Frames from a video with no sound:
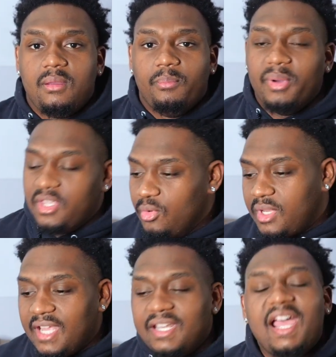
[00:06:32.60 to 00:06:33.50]
But you
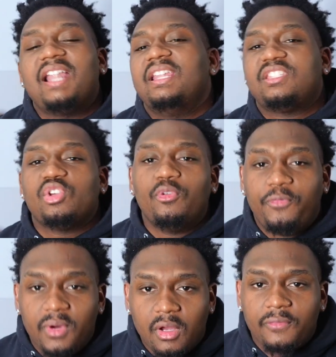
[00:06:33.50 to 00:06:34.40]
cannot let your
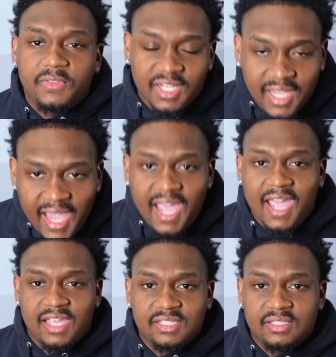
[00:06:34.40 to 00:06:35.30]
foot off the
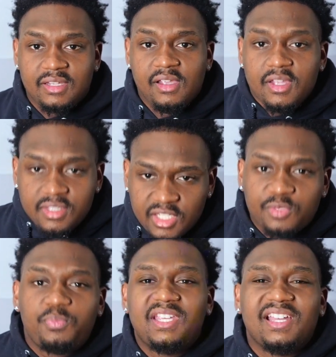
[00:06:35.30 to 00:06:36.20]
gas
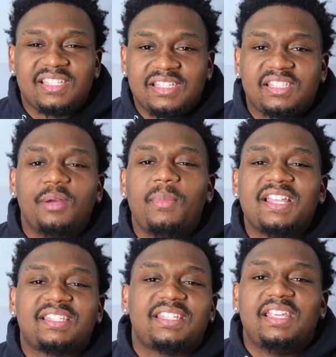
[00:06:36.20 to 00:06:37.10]
just because of
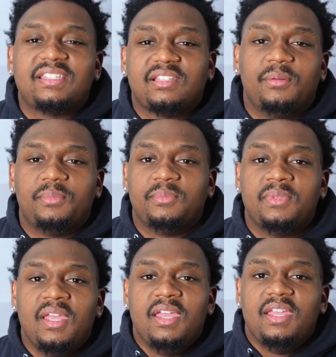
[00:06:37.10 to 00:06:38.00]
somebody said something